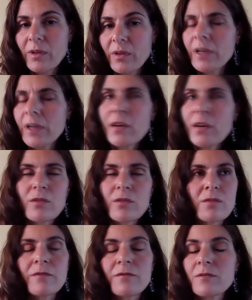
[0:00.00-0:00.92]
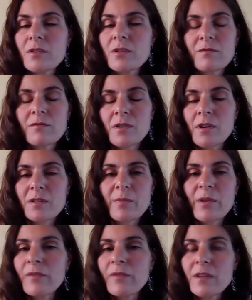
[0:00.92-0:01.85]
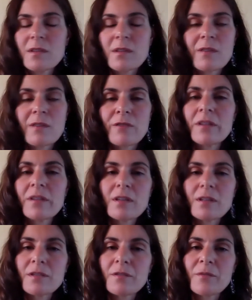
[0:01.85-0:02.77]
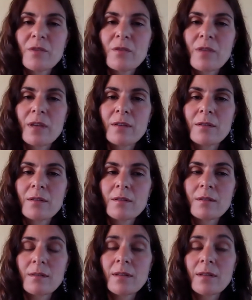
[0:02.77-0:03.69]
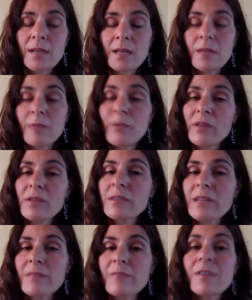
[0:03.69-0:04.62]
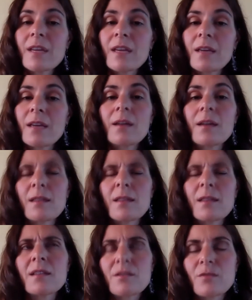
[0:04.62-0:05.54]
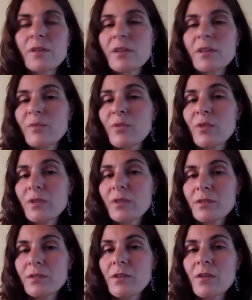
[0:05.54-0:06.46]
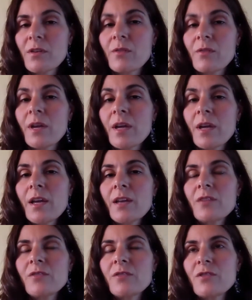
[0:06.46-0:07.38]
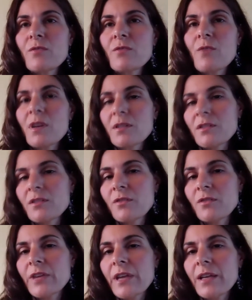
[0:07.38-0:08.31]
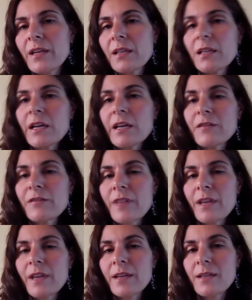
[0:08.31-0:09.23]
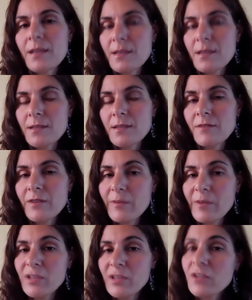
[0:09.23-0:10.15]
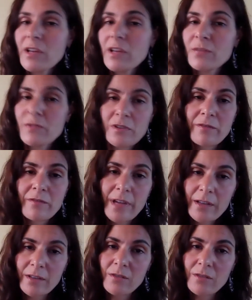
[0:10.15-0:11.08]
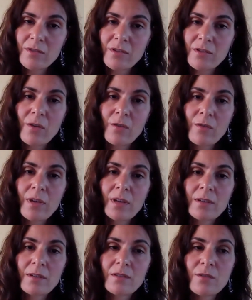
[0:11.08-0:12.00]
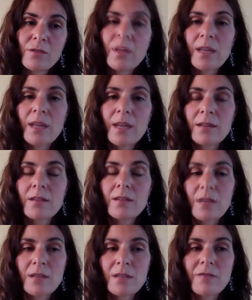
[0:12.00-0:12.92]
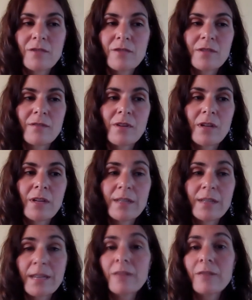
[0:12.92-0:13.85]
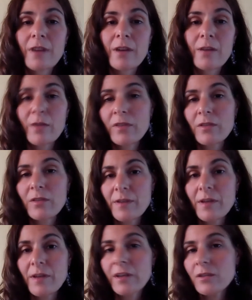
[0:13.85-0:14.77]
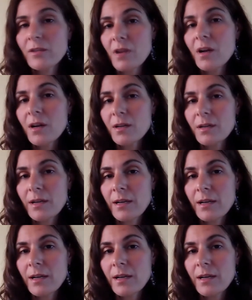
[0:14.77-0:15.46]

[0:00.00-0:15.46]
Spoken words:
And I know you've talked about this, and I've read things from you that hit upon the same thing, and I think that's really important. So you do want to create a life that is very much aligned with your values. So in doing that, you need to first of all identify what those values are.